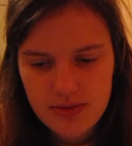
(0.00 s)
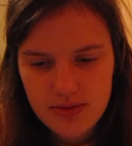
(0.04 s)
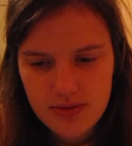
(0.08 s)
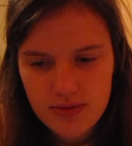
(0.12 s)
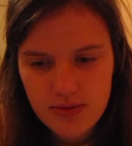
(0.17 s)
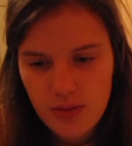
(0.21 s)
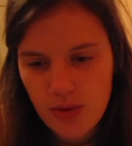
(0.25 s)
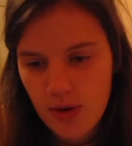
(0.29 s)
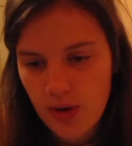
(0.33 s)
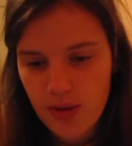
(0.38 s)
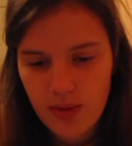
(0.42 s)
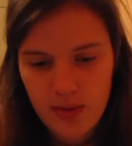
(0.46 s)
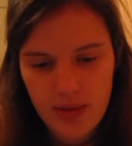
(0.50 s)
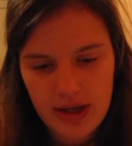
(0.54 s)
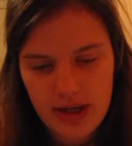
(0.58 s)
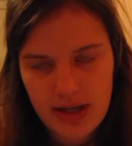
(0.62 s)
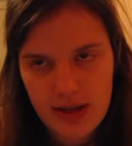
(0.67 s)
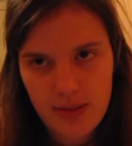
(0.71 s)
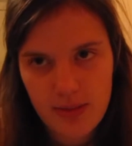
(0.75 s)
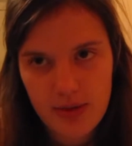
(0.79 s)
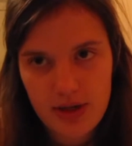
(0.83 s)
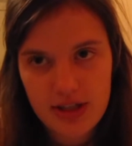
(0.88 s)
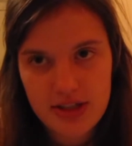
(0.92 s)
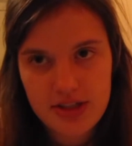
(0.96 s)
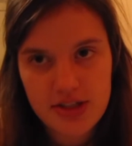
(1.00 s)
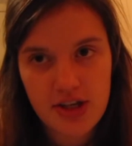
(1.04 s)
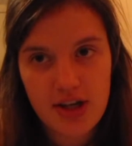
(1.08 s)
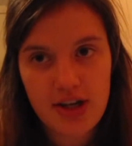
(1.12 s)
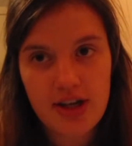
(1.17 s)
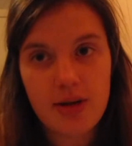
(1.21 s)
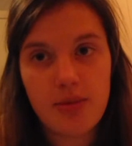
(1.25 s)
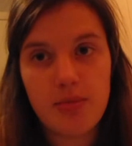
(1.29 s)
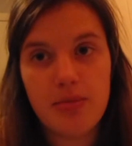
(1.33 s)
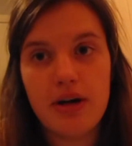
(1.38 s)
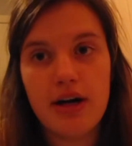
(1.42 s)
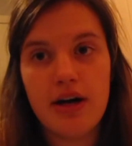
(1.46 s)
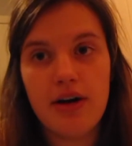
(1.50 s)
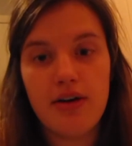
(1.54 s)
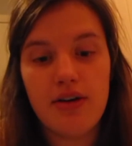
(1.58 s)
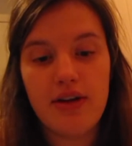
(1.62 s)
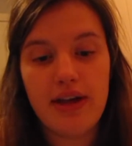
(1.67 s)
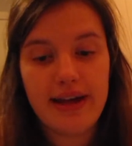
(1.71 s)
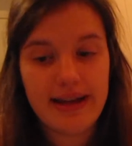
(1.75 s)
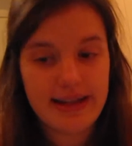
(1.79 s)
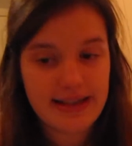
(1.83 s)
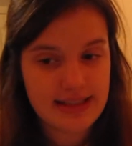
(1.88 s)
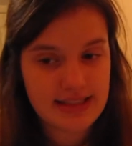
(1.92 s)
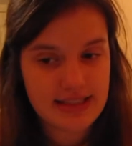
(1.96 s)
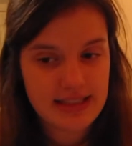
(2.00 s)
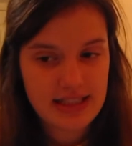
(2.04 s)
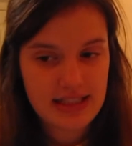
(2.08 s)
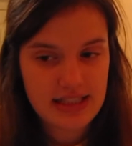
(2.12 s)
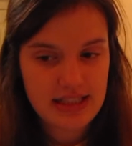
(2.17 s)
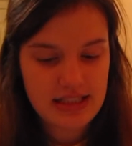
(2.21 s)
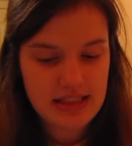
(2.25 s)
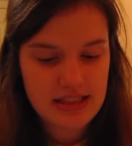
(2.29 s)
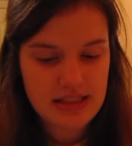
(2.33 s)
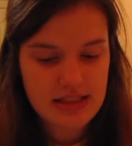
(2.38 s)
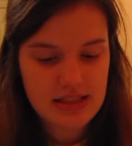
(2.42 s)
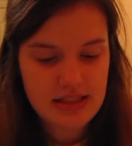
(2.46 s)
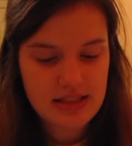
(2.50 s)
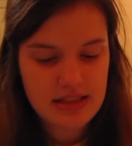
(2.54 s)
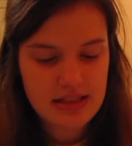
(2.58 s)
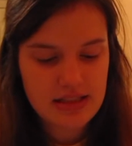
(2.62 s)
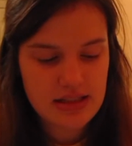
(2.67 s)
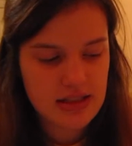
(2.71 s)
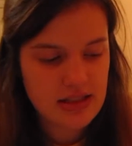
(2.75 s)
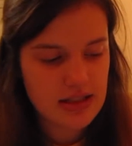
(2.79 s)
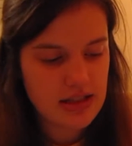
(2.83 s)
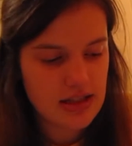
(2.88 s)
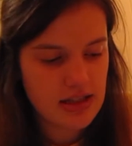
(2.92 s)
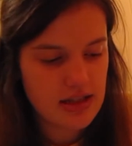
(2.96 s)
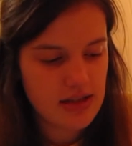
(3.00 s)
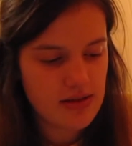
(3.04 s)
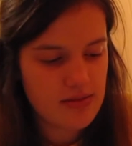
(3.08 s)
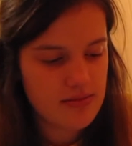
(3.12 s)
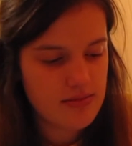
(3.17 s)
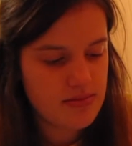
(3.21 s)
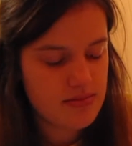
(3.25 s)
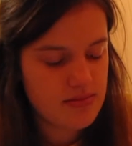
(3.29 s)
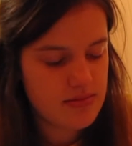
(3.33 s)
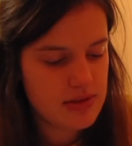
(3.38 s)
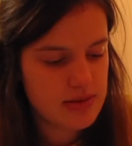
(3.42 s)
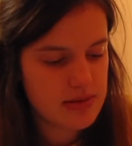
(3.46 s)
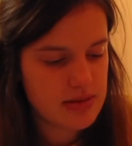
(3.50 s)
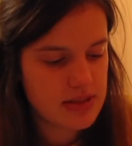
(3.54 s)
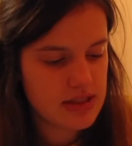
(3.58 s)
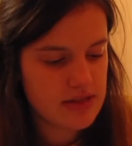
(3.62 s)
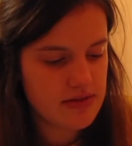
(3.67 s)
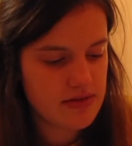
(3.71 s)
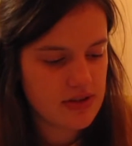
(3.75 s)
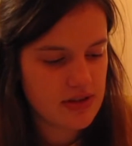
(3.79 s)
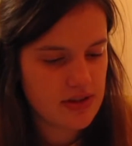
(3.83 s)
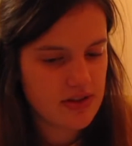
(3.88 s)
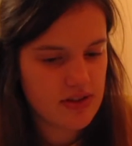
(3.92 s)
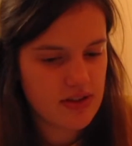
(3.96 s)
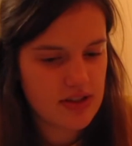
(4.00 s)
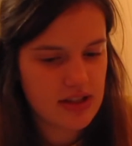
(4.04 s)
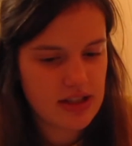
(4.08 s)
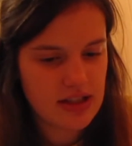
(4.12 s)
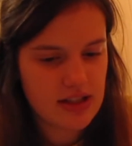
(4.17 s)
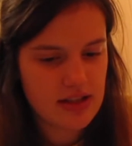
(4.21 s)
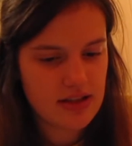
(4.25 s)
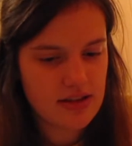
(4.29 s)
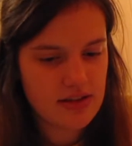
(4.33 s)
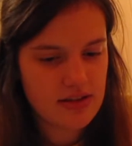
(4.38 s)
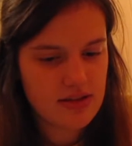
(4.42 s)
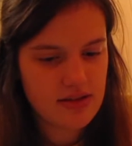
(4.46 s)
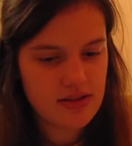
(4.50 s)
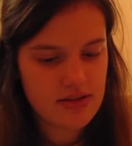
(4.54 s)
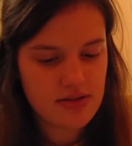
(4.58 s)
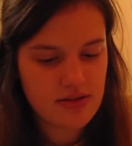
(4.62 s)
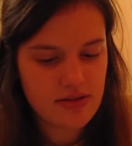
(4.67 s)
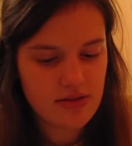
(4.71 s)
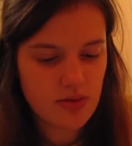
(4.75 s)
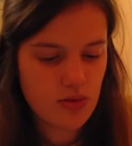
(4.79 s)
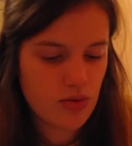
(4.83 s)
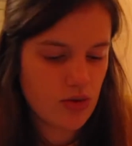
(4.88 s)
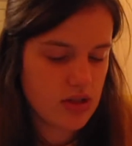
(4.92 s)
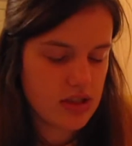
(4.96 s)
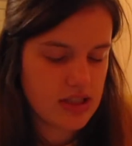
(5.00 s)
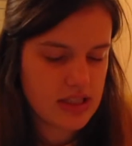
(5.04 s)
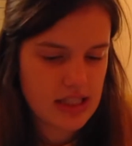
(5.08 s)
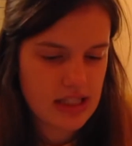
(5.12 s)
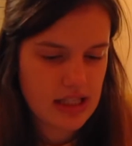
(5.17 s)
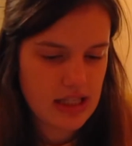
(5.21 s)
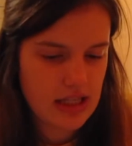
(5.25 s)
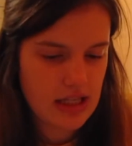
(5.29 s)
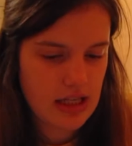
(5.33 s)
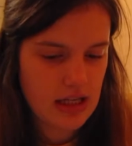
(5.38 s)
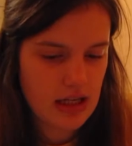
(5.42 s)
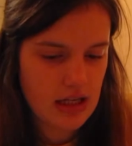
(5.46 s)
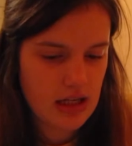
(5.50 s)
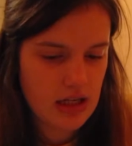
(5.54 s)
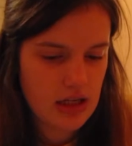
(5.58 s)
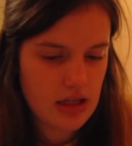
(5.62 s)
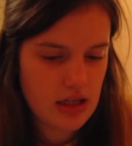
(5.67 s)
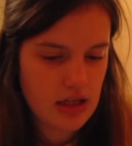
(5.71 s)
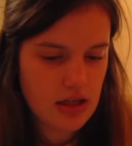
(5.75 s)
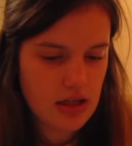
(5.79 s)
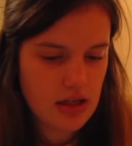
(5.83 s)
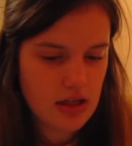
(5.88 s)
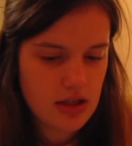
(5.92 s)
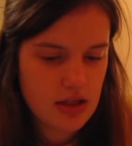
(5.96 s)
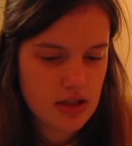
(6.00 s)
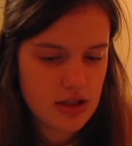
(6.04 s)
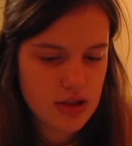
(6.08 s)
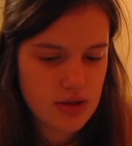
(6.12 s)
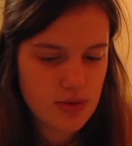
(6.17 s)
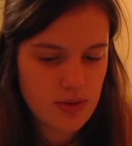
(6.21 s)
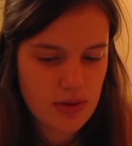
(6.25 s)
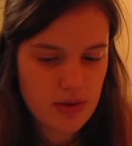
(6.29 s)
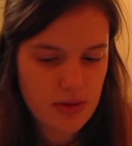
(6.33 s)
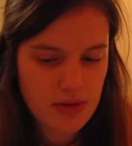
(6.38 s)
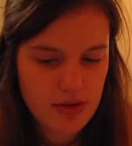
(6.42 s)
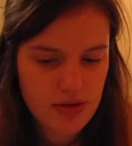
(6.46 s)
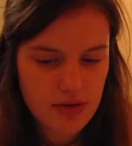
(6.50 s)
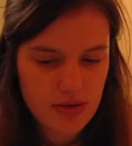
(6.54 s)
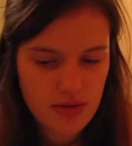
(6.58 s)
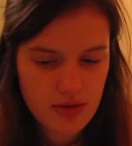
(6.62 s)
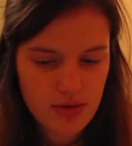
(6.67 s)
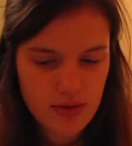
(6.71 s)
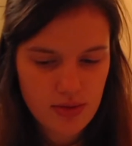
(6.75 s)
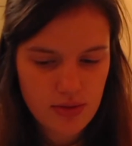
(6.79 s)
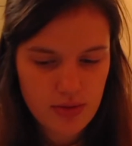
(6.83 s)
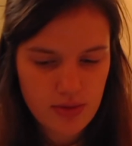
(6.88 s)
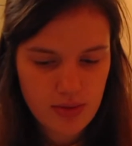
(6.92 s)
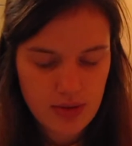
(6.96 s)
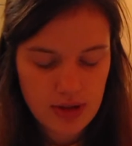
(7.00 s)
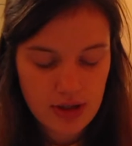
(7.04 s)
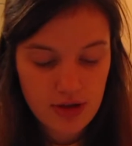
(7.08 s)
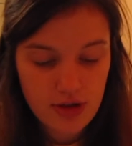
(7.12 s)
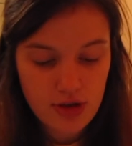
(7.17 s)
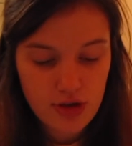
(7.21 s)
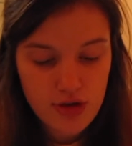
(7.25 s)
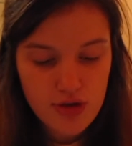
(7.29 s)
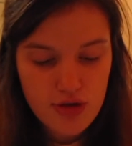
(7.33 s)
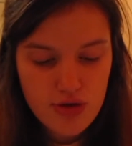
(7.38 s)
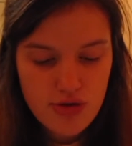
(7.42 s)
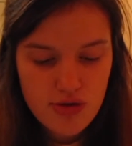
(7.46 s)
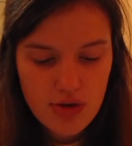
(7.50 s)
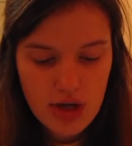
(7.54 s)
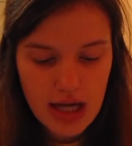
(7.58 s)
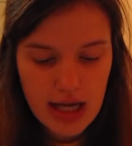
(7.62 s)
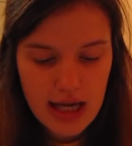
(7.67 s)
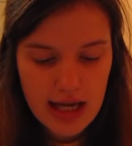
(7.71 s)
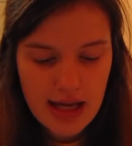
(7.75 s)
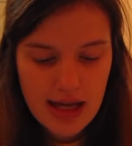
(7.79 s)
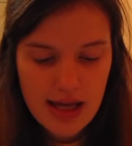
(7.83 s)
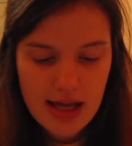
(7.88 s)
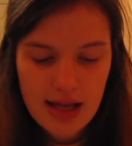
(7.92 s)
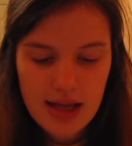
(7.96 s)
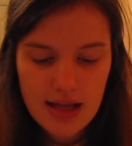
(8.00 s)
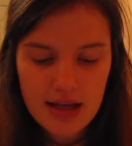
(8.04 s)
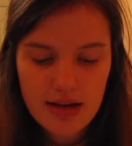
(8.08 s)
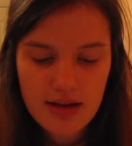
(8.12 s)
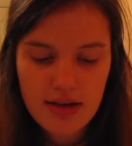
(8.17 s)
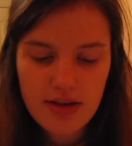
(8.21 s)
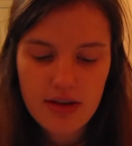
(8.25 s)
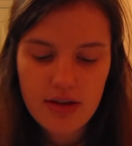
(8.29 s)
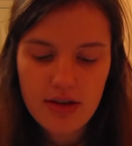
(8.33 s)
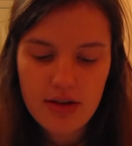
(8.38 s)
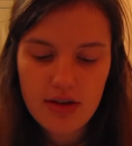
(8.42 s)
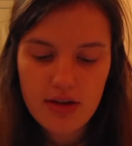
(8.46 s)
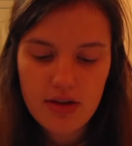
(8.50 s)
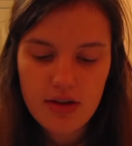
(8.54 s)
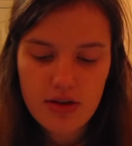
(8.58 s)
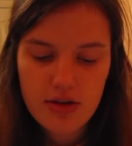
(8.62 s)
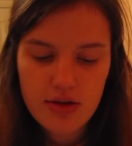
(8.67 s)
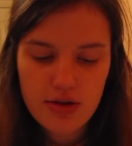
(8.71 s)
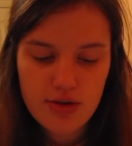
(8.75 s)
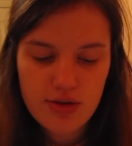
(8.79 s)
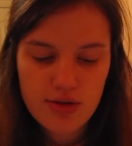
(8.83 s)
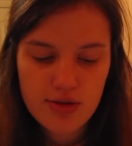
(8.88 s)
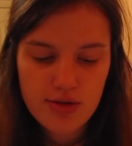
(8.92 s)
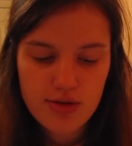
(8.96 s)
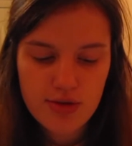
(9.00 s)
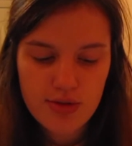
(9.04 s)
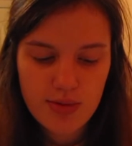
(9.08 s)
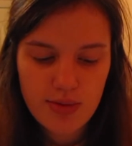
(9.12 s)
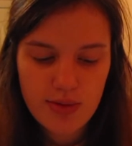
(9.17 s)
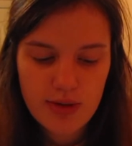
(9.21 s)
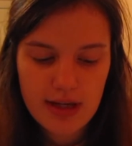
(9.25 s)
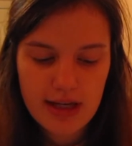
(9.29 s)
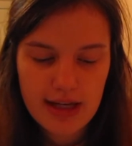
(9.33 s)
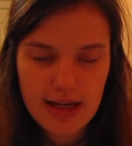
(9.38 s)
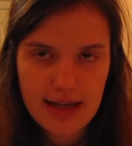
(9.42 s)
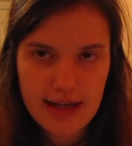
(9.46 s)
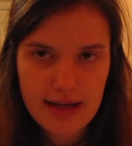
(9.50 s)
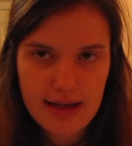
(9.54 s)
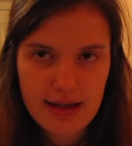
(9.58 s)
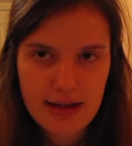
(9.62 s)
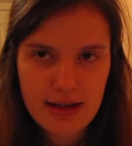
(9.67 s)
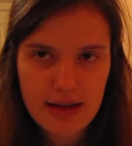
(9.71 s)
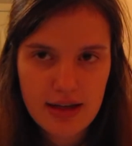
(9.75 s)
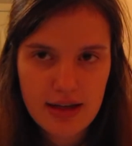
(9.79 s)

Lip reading: real quick want to talk about Exodus, specifically 14, 21 through 22, and 29.